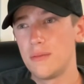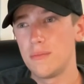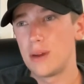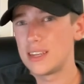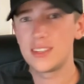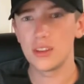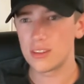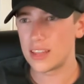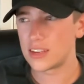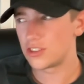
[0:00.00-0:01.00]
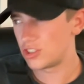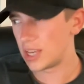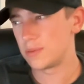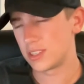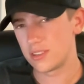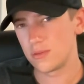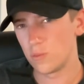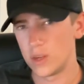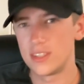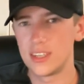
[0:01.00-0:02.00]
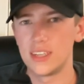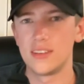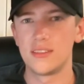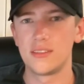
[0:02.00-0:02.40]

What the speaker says: but I still think Jameis Winston